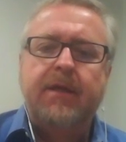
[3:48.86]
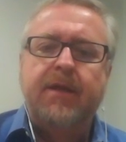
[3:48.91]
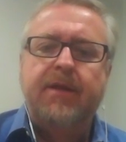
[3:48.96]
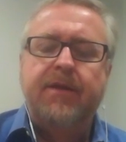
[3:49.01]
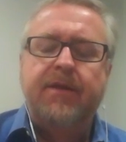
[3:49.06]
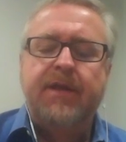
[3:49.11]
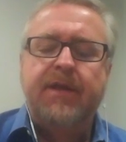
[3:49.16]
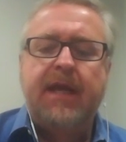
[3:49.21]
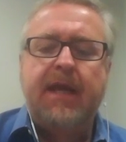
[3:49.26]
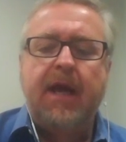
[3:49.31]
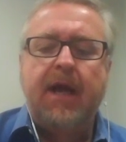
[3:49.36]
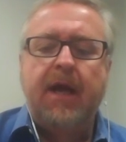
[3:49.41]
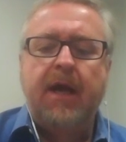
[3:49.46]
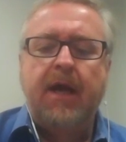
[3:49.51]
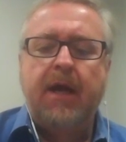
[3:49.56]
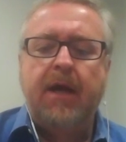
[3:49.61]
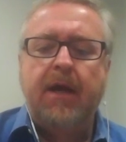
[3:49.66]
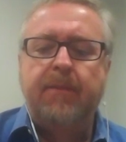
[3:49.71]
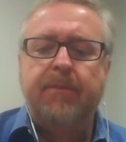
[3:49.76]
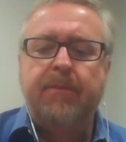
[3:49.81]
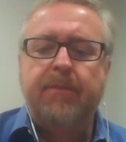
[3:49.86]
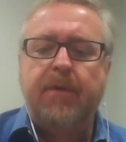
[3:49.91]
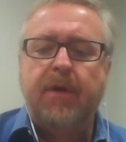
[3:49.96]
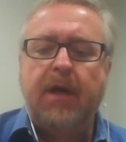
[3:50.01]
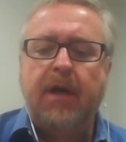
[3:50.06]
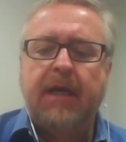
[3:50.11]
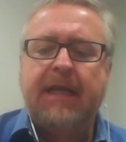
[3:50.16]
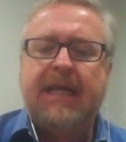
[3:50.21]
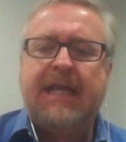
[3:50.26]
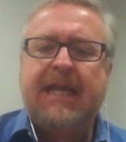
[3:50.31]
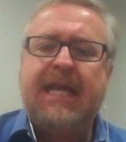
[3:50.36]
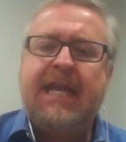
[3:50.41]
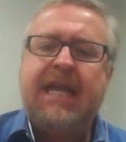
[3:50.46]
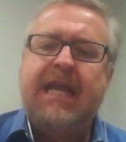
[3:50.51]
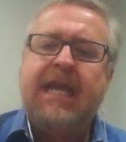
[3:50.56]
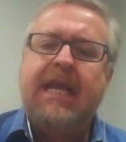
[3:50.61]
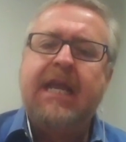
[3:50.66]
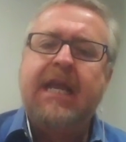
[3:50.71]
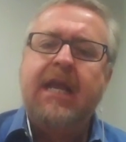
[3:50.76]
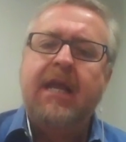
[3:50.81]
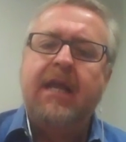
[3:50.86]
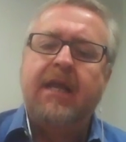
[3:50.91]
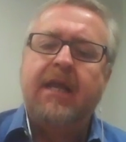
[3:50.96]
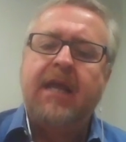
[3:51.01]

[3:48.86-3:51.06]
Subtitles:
a key